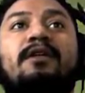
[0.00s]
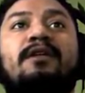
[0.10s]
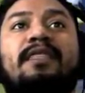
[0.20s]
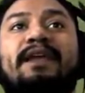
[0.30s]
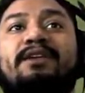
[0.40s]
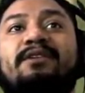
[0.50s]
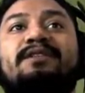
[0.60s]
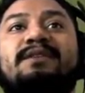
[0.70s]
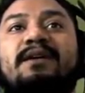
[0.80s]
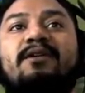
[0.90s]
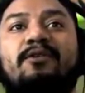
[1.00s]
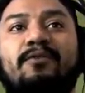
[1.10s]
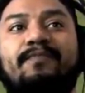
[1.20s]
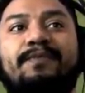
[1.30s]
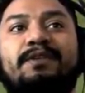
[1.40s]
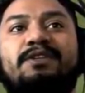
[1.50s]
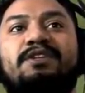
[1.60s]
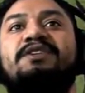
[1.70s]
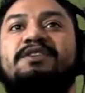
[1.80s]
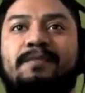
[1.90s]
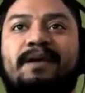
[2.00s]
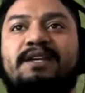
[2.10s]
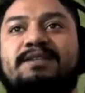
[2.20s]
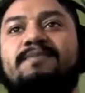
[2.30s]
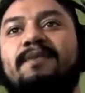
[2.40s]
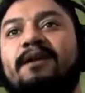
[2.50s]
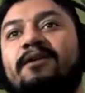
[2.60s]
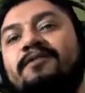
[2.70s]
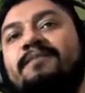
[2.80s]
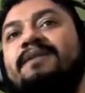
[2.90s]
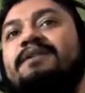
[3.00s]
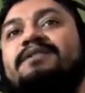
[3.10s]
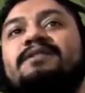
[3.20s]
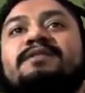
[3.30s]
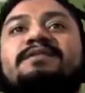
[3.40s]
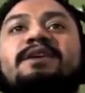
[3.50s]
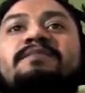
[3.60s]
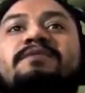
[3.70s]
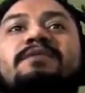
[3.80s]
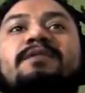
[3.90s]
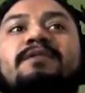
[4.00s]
Like, you could tell she's the best player on the pitch type shit.